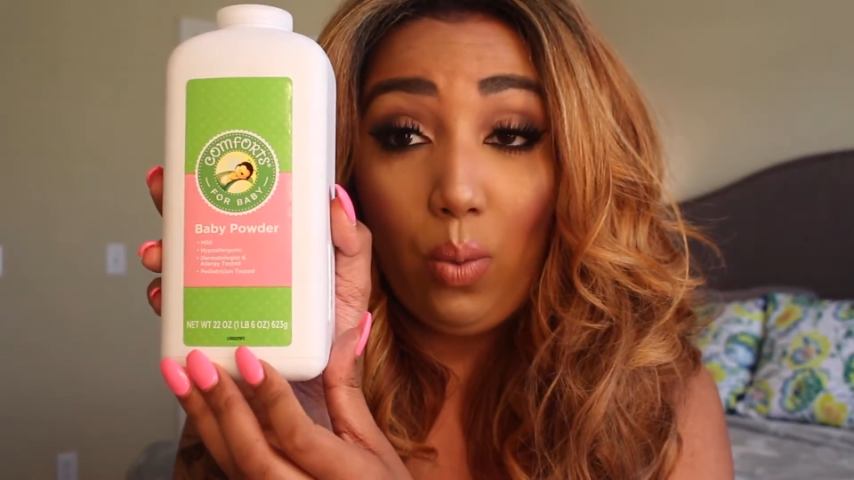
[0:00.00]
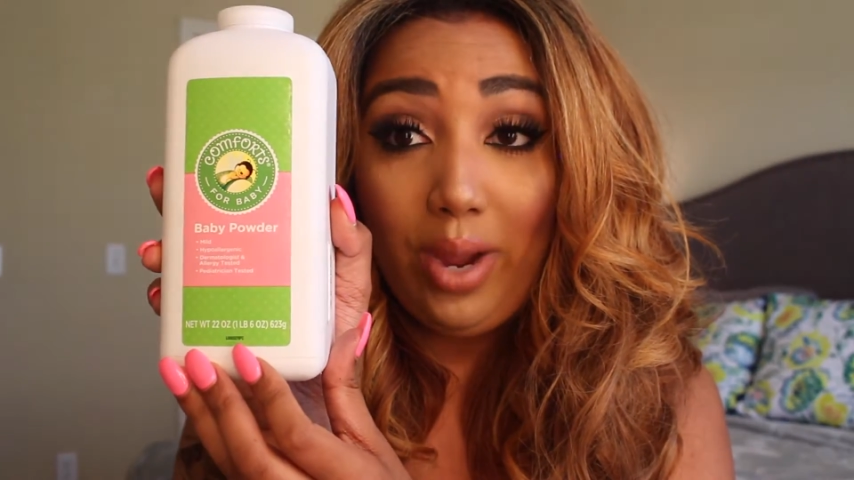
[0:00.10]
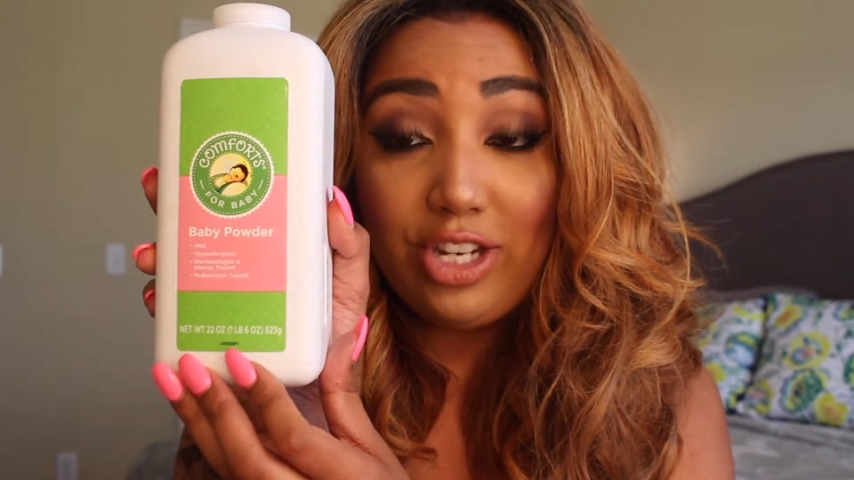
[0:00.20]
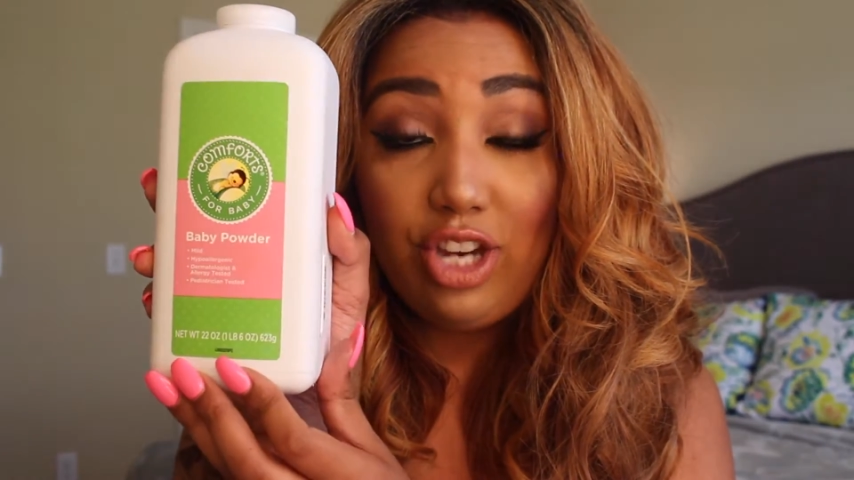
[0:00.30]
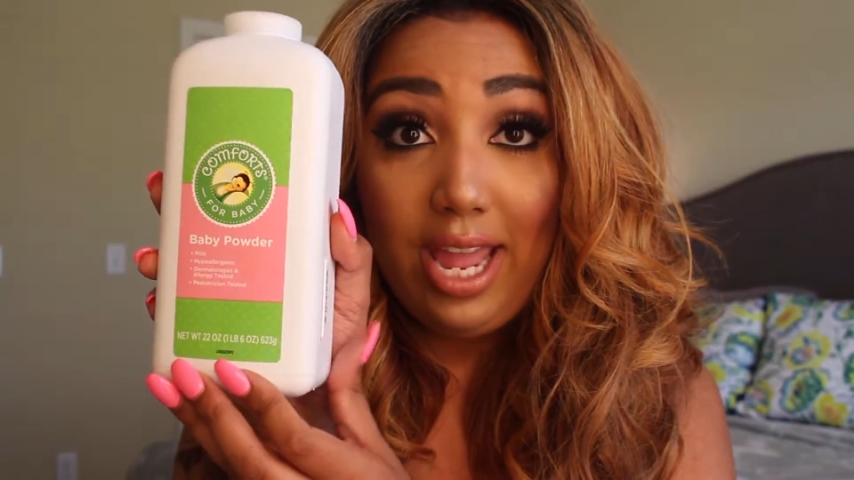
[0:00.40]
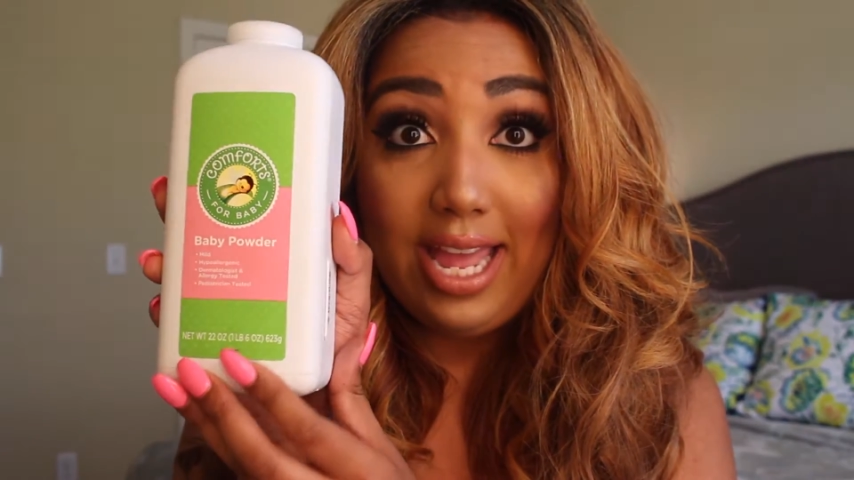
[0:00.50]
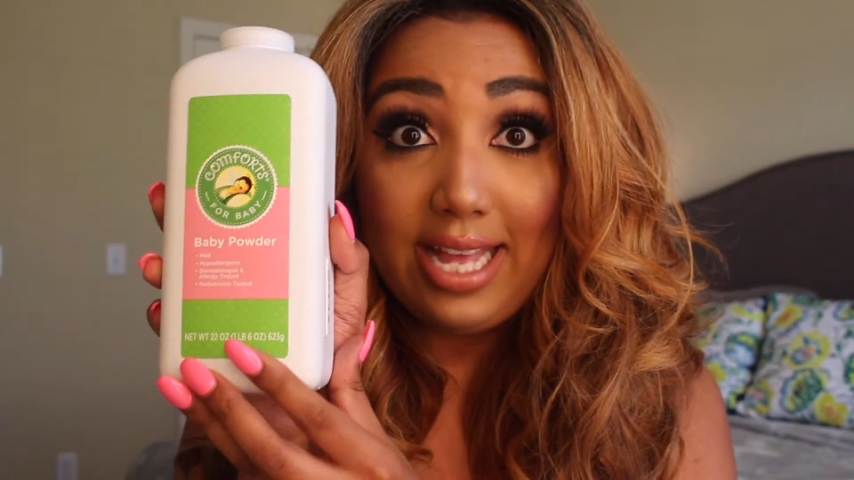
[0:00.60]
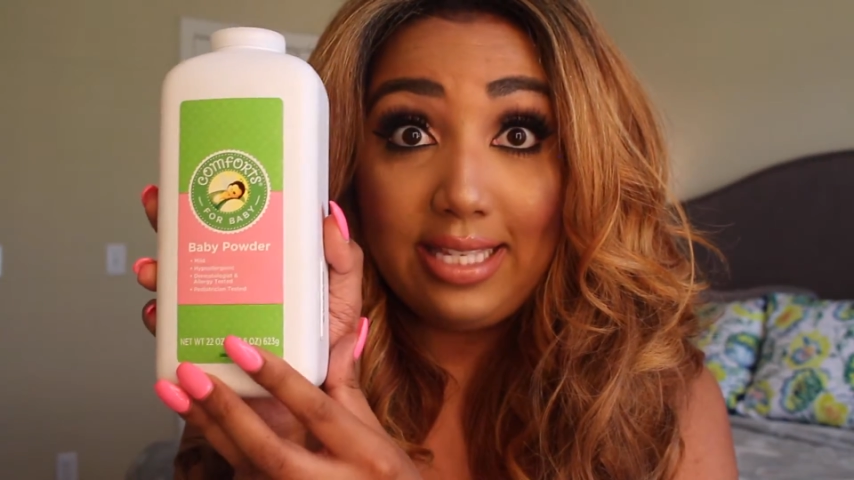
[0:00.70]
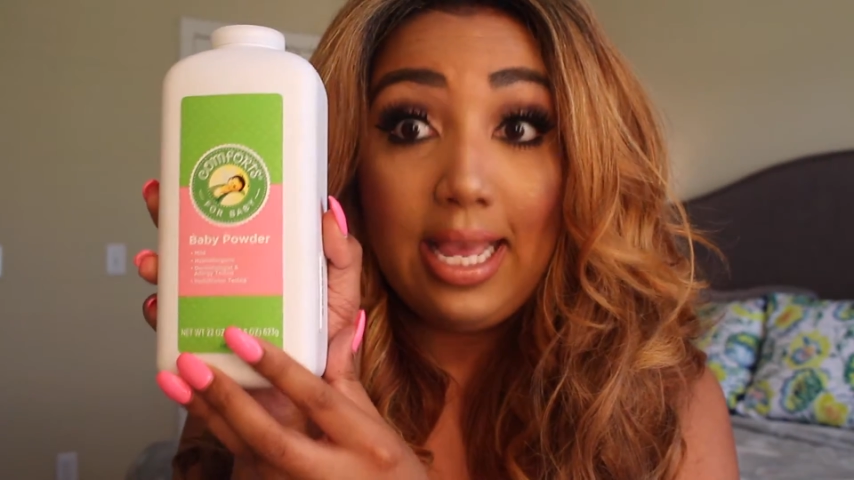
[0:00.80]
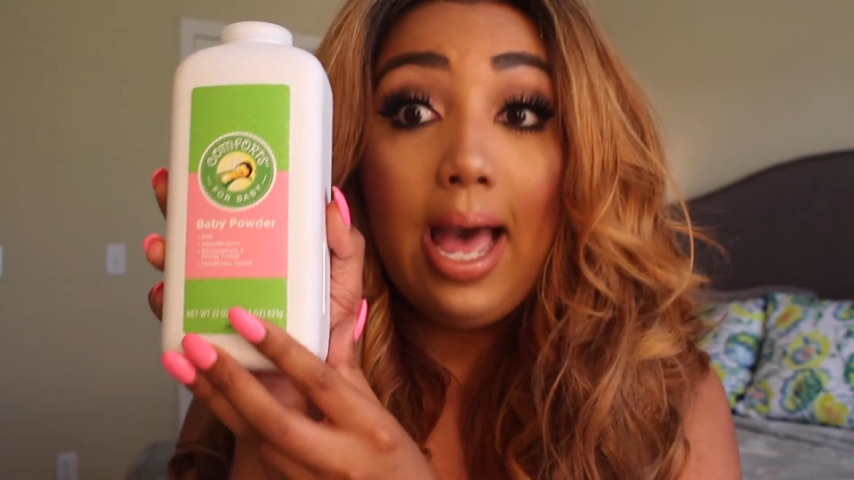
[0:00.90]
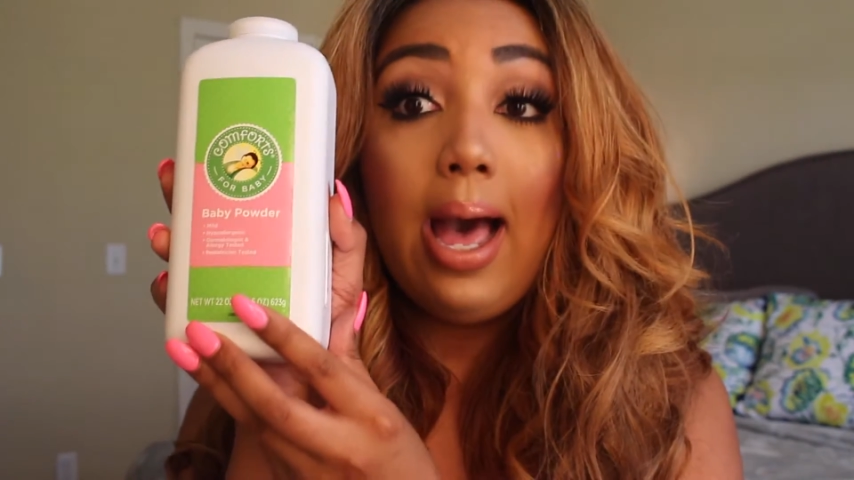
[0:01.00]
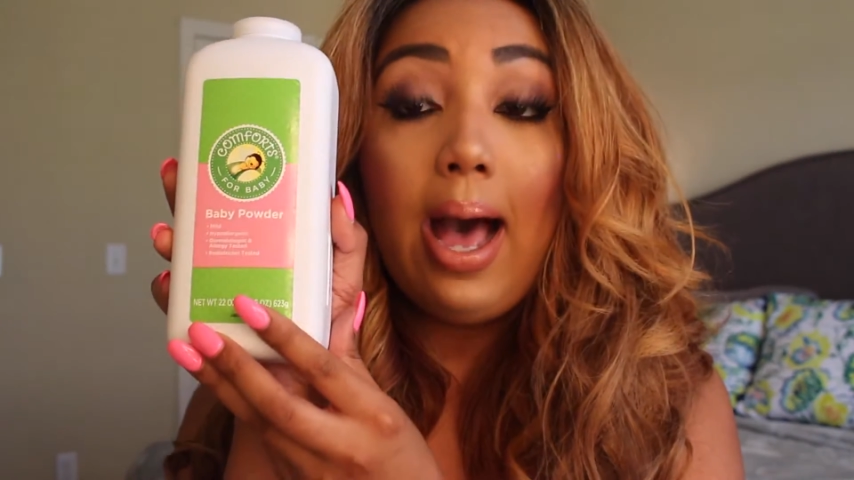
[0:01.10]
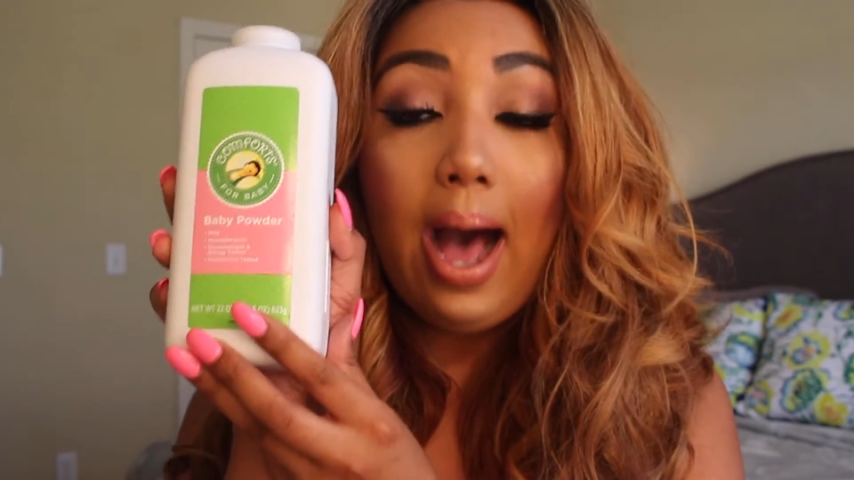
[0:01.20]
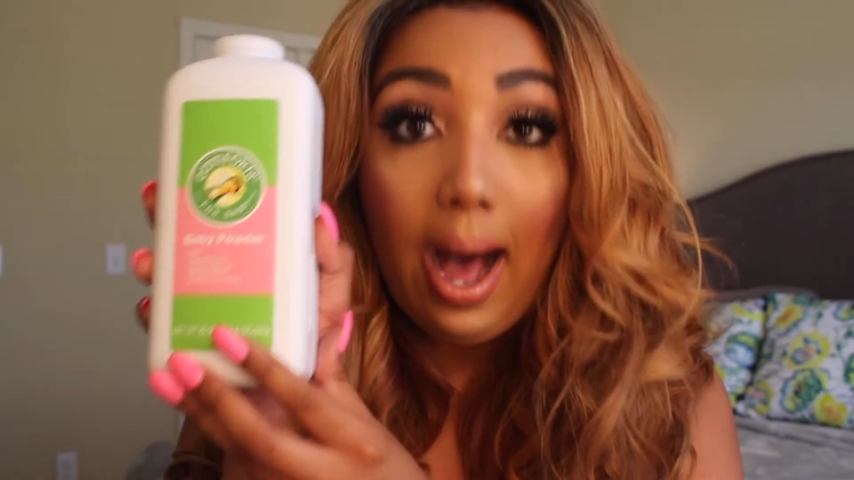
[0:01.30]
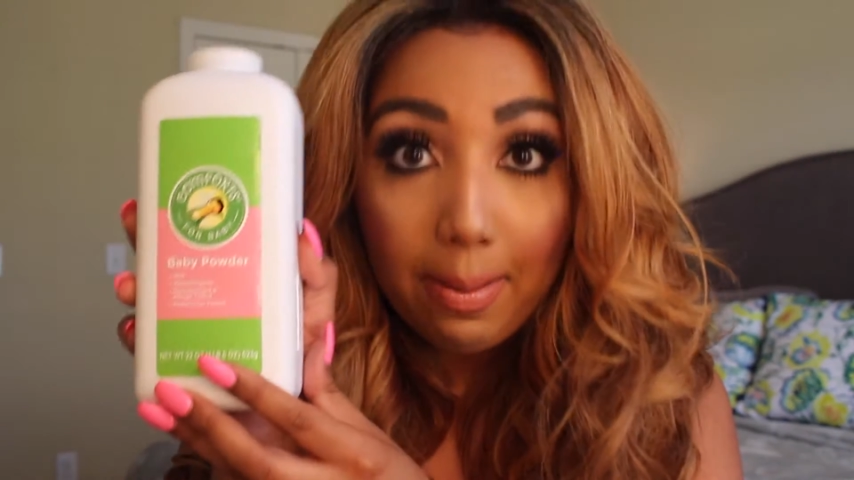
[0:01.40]
which is
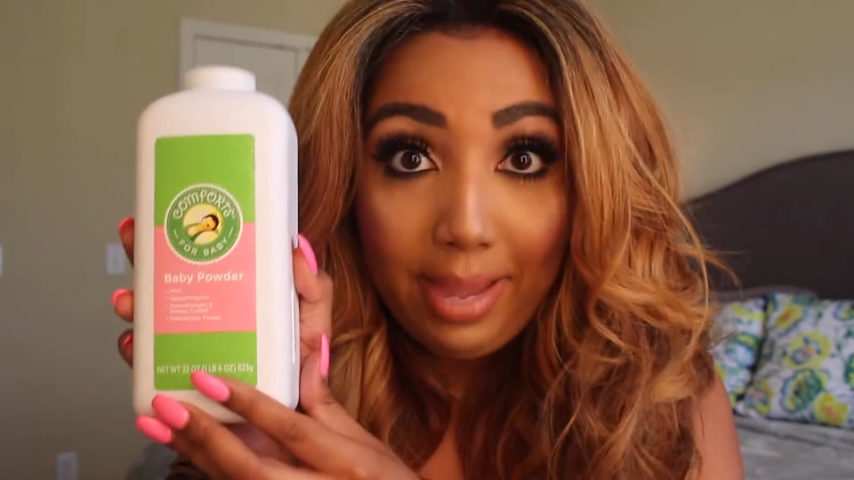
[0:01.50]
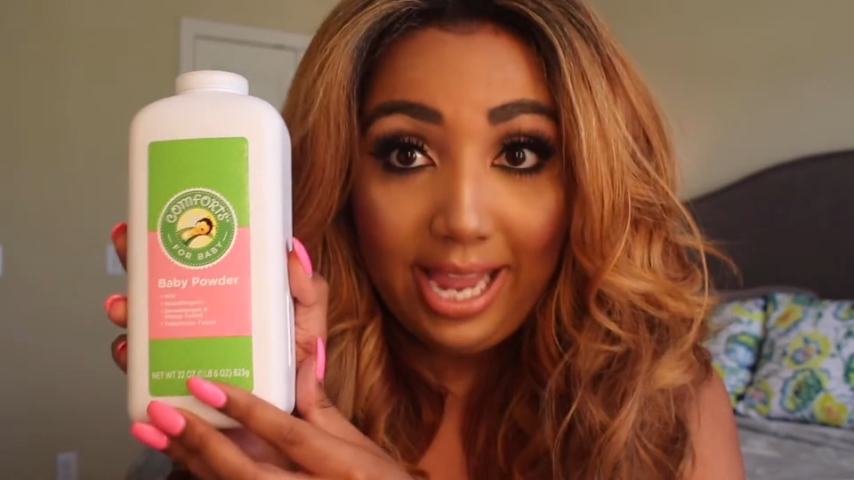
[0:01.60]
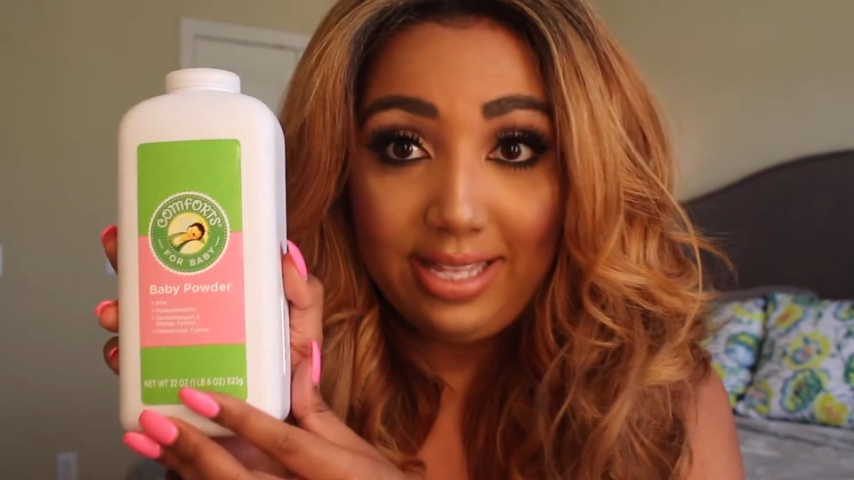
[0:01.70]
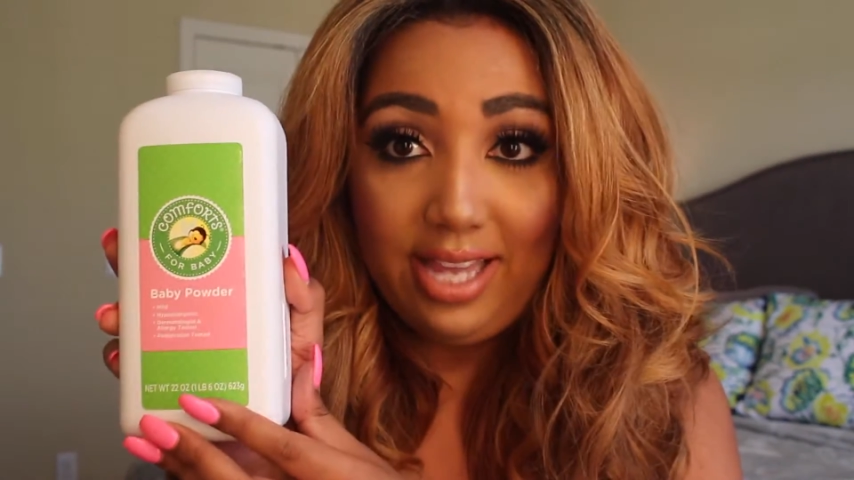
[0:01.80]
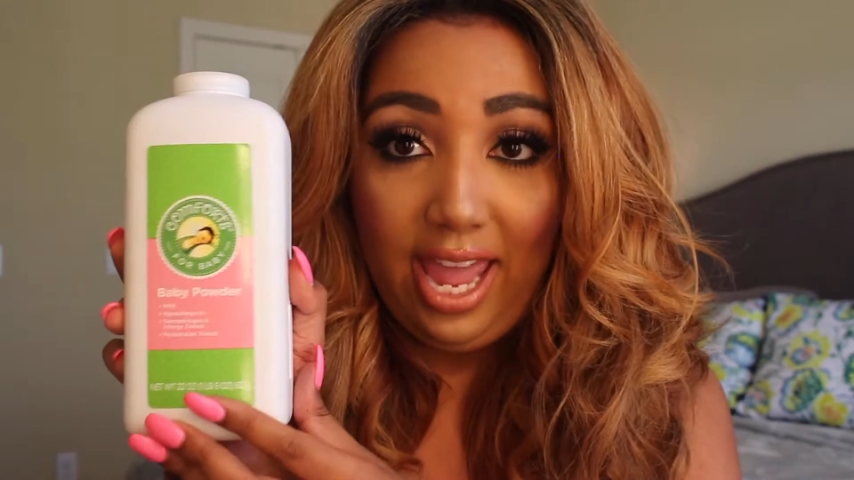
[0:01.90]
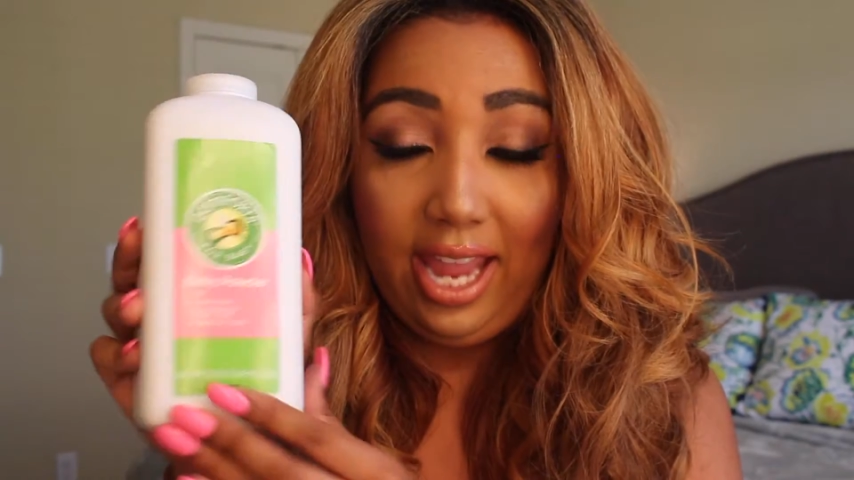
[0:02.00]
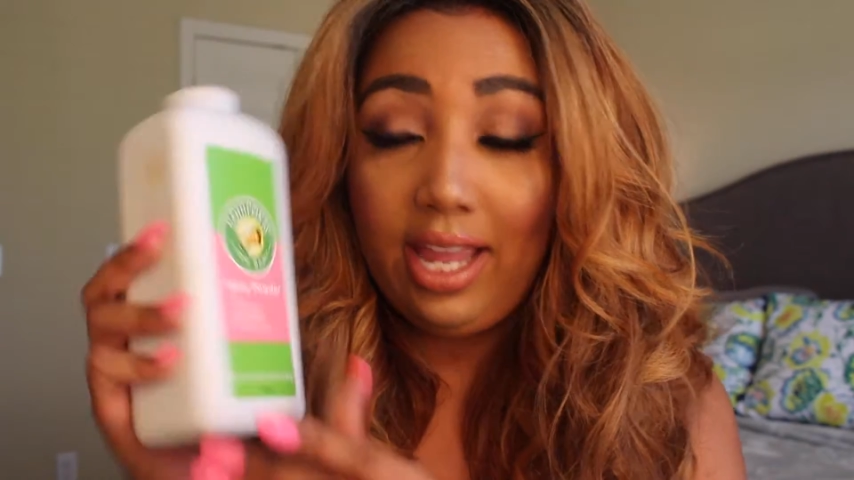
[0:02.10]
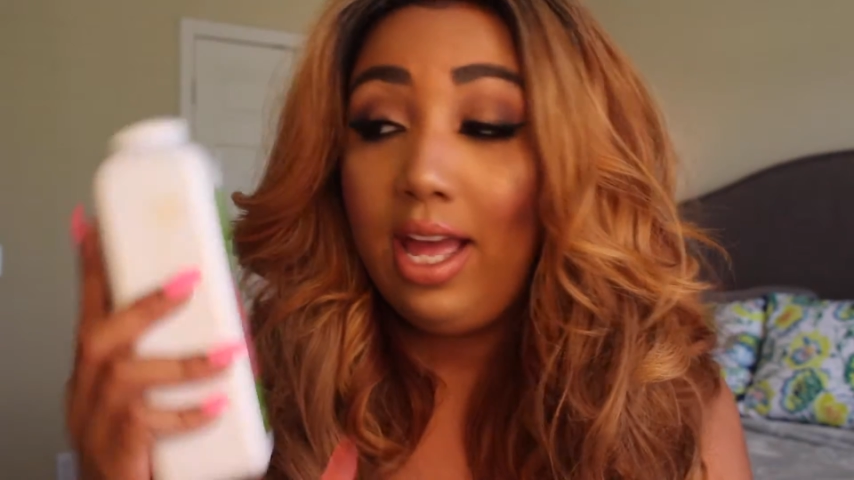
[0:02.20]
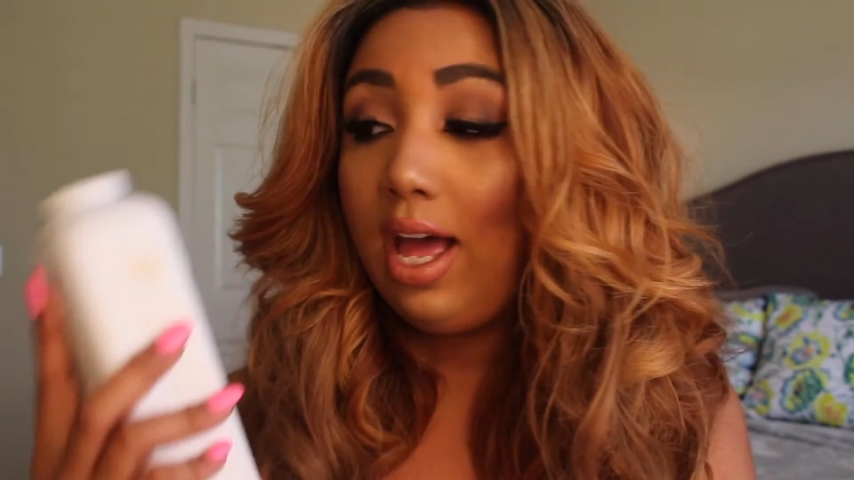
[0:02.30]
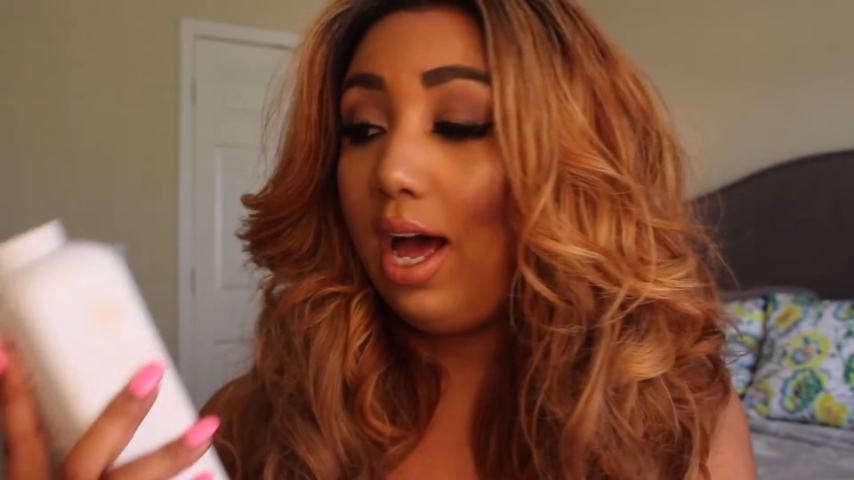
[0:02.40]
amazing.